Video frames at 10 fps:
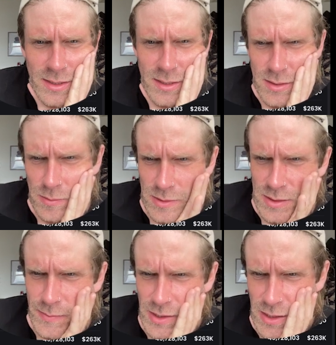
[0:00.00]
this one
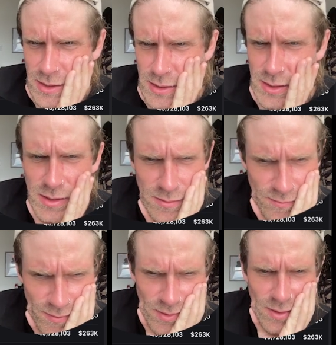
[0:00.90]
is because of
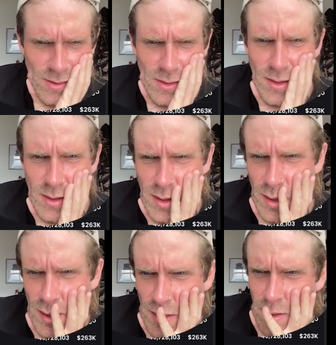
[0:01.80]

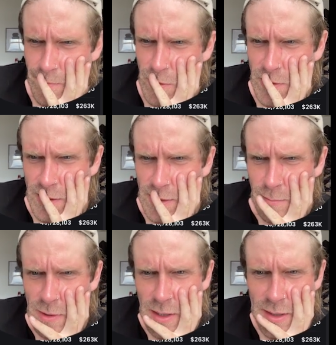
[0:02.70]
the community
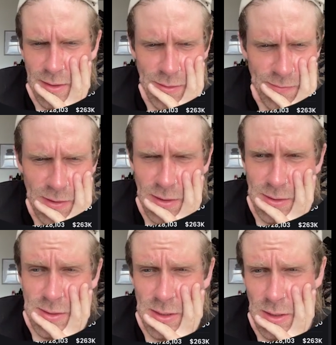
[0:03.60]
behind it. They're fucking
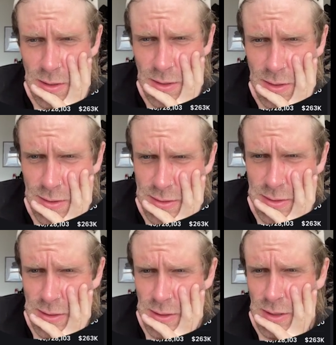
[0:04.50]
solid. There's
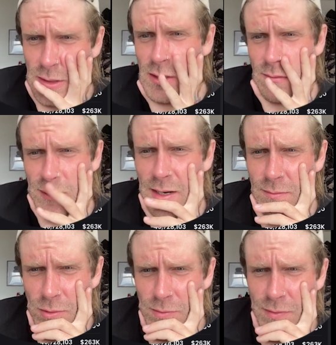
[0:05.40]

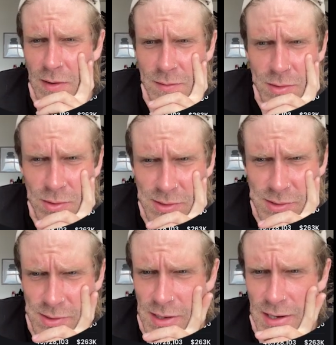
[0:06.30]
over
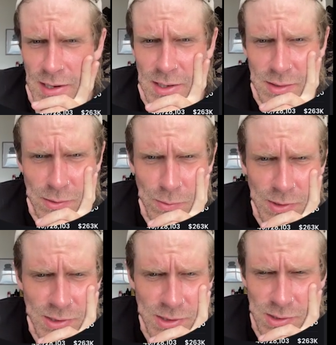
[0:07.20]
500K in
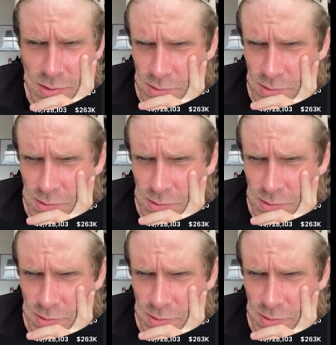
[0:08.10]
liquidity.